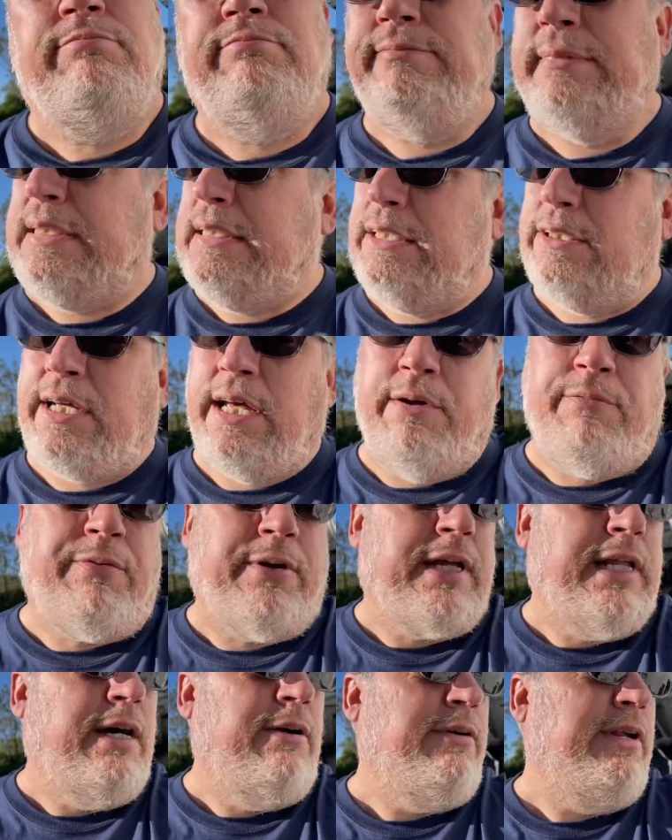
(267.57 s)
Still can't
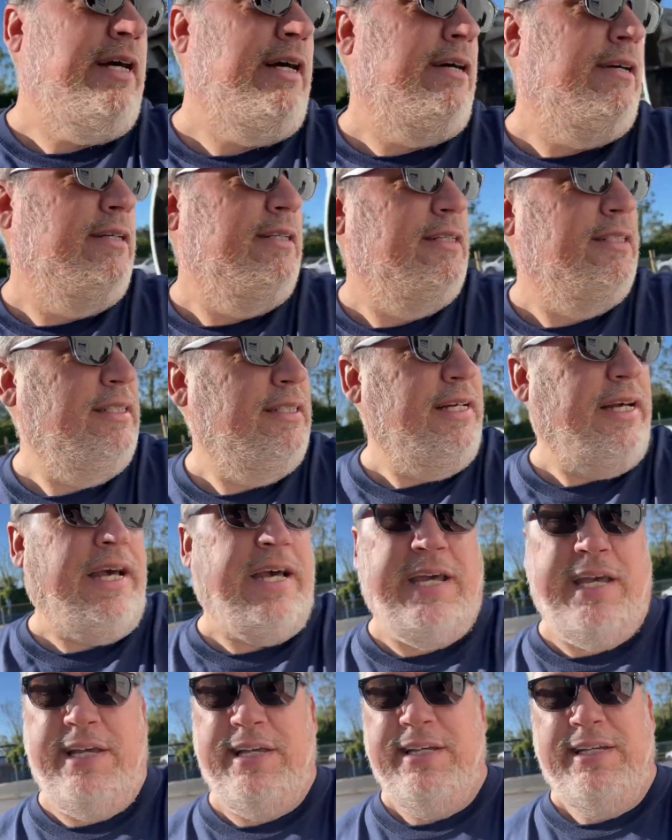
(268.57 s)
figure that one out.
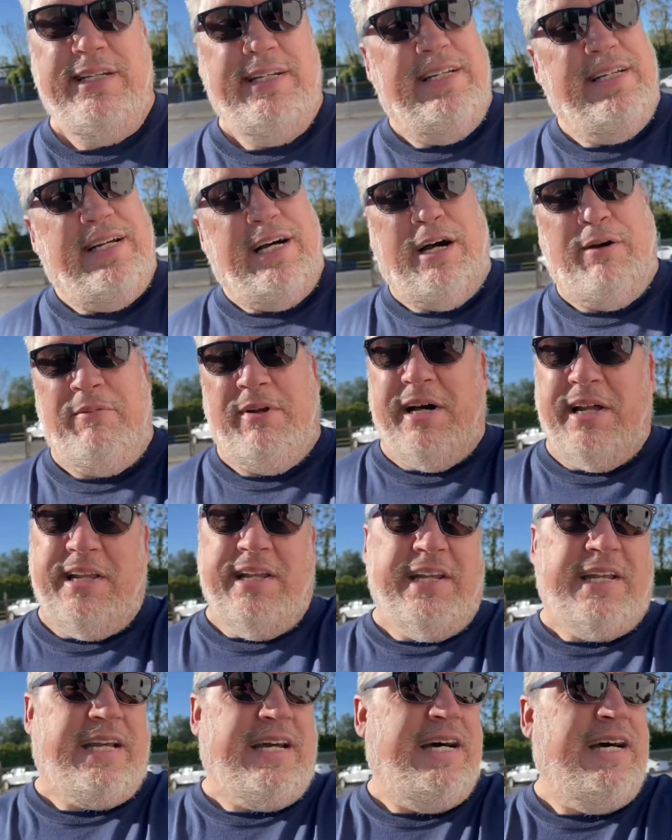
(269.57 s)
Hey, I'm not
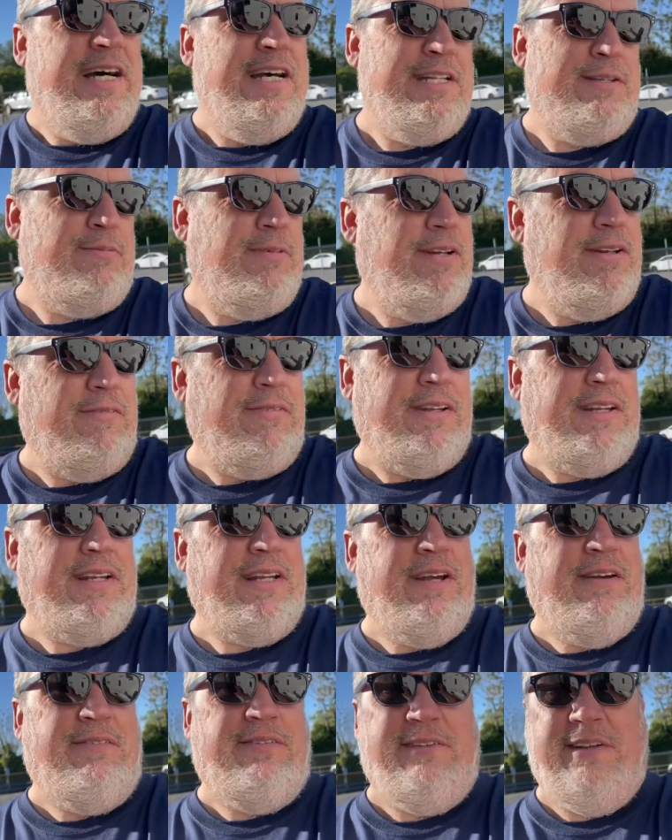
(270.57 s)
into guys, but if he
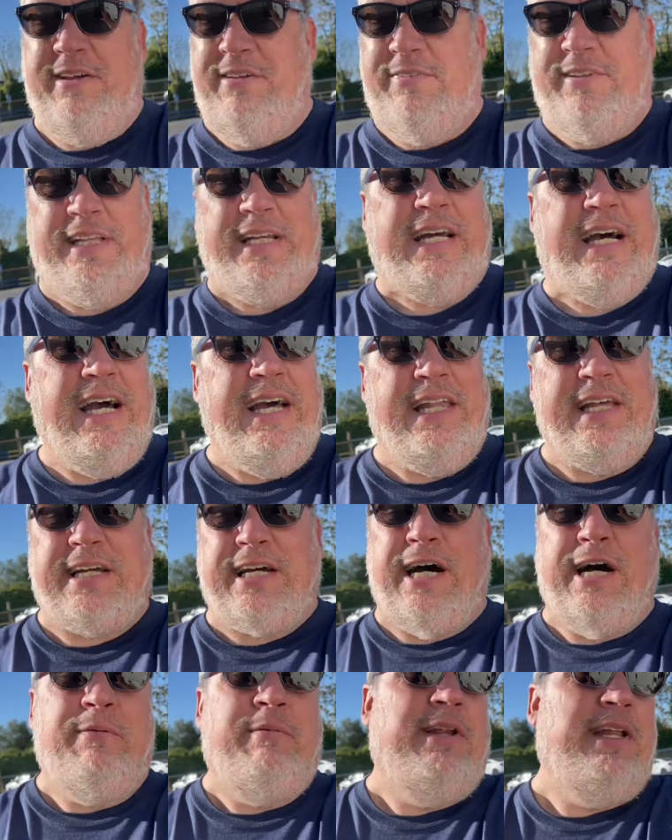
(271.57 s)
if, the guy that
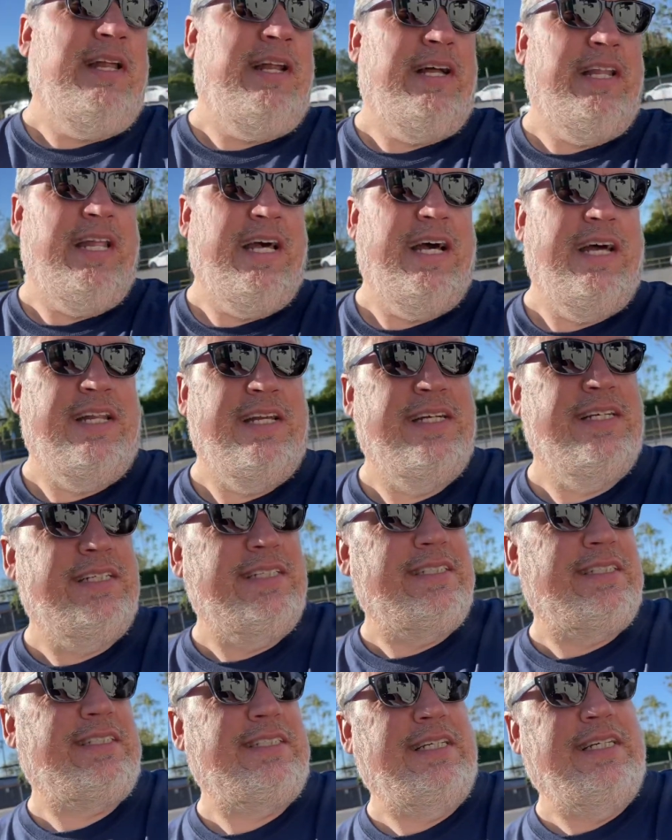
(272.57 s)
commented on that
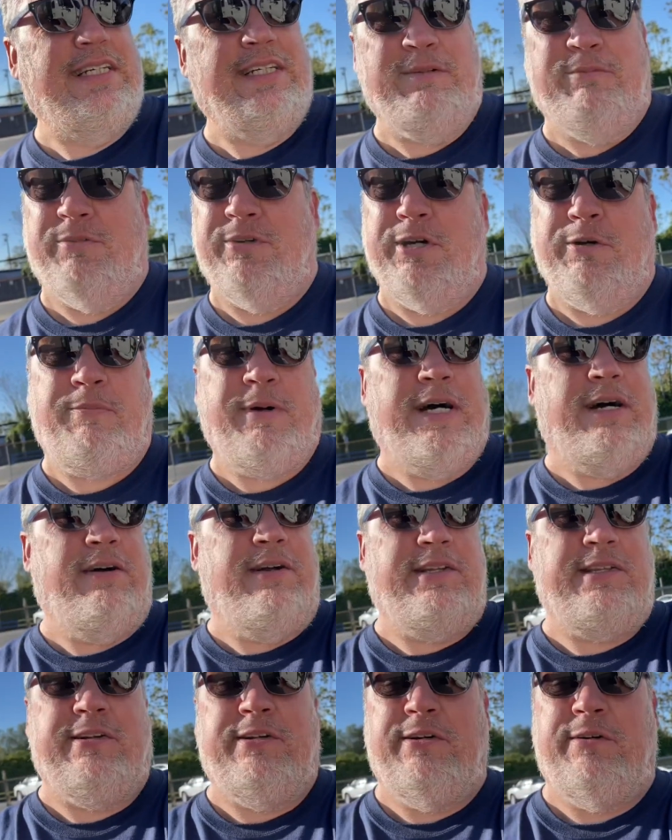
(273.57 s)
is, it, more
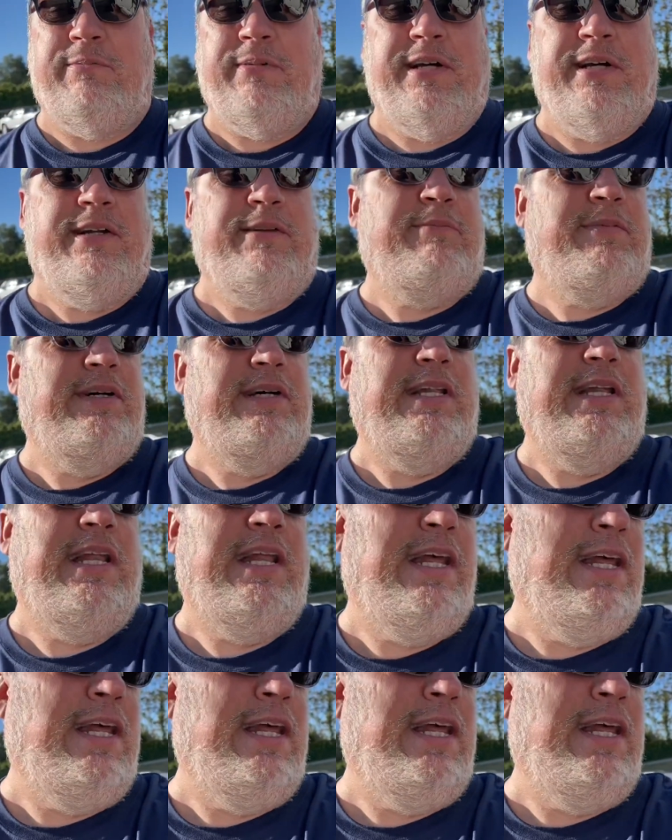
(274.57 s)
power to him, man. But it